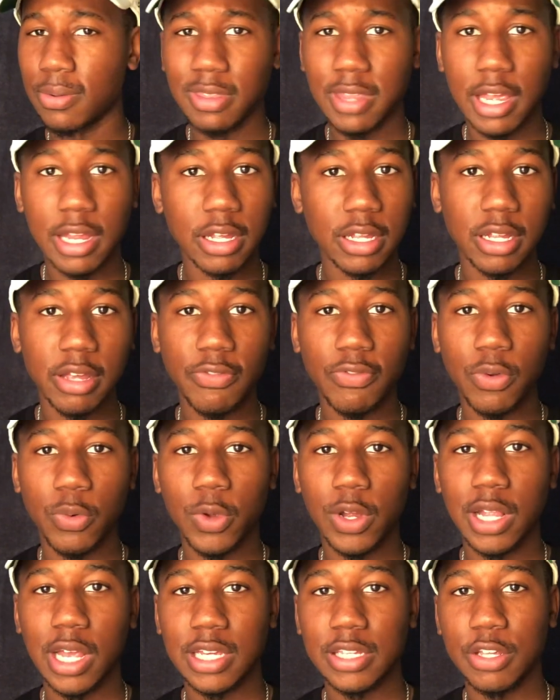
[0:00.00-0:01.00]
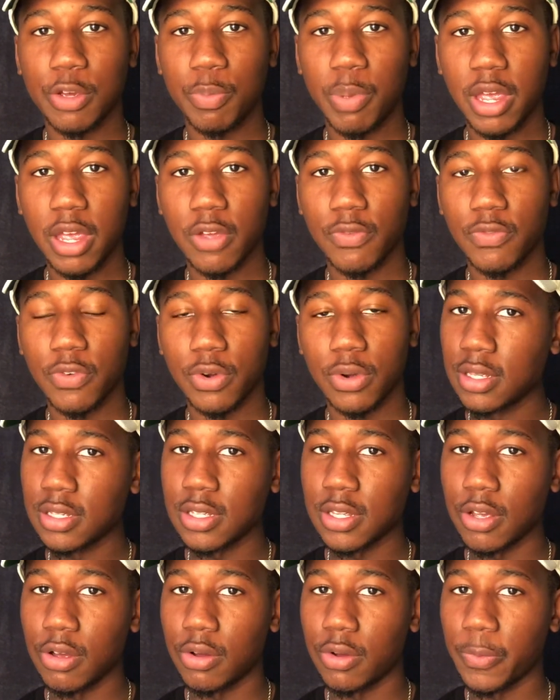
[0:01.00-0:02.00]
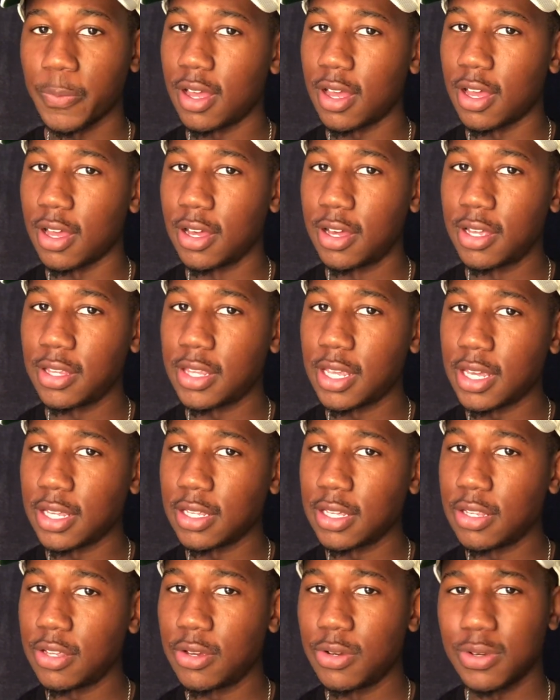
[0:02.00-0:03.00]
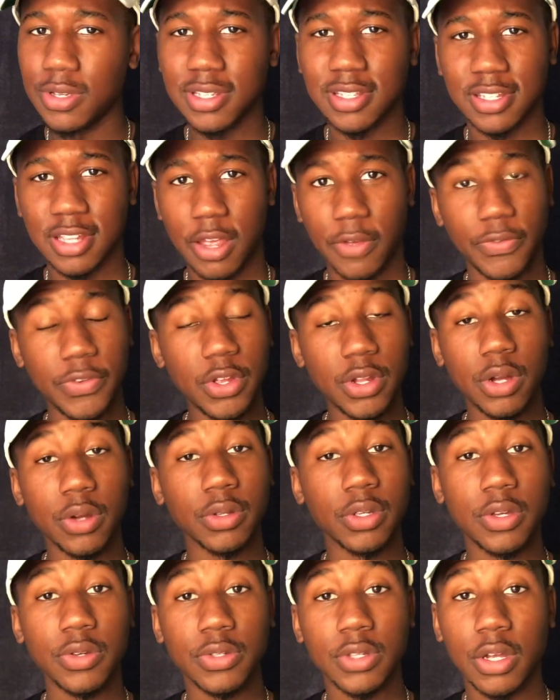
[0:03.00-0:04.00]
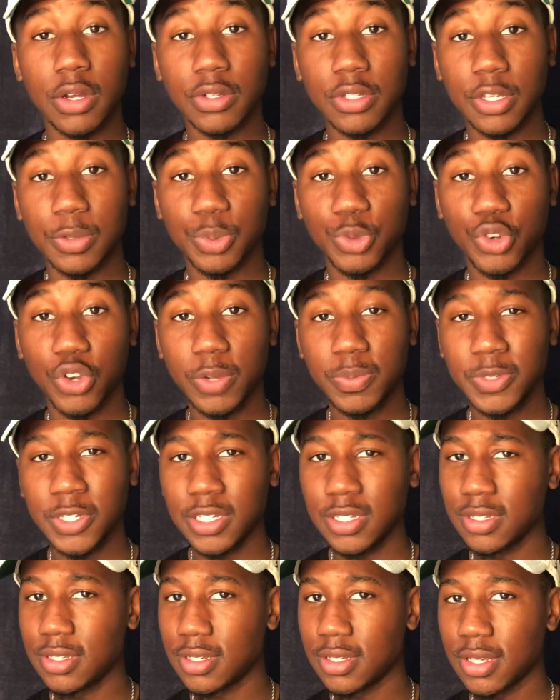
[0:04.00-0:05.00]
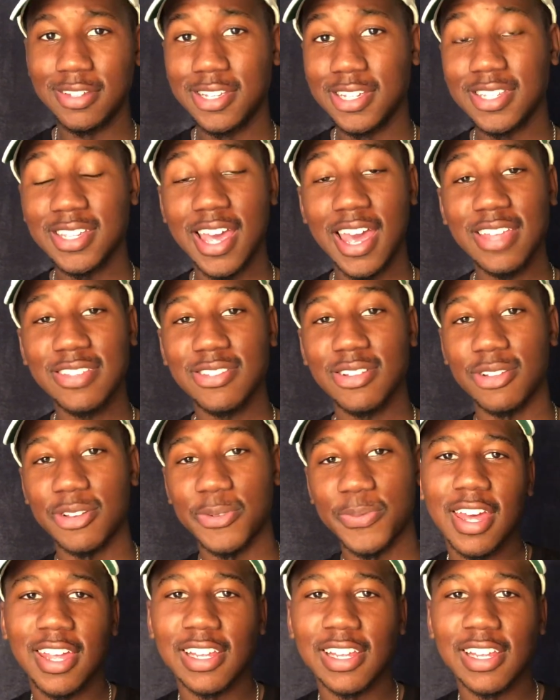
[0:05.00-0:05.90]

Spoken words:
They didn't even realize they're paying for it. So a good thing to do is, if you don't use those subscriptions, just cancel them.